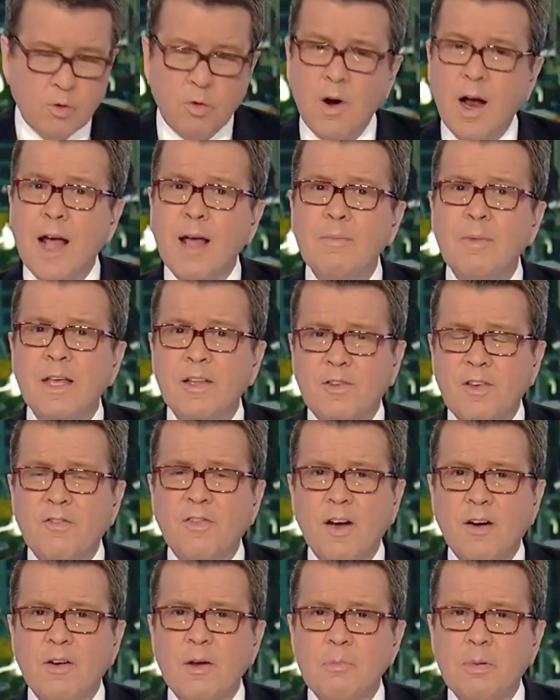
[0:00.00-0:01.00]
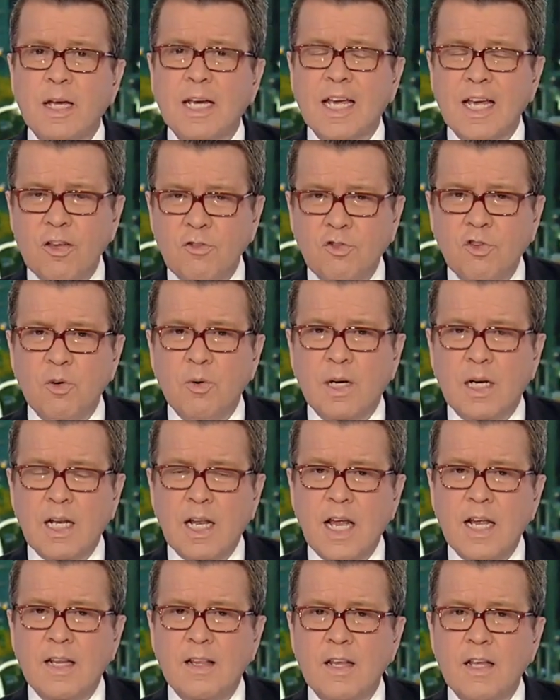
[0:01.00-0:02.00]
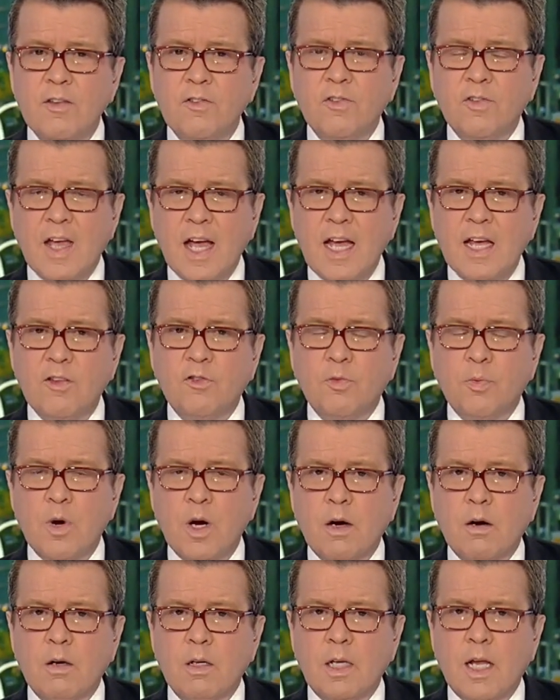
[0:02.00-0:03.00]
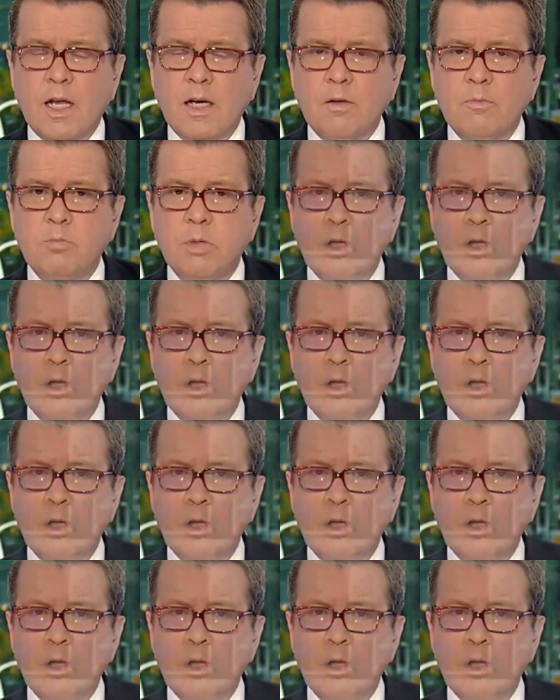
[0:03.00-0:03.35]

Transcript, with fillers: crime is a very big issue in a lot of these states where a lot of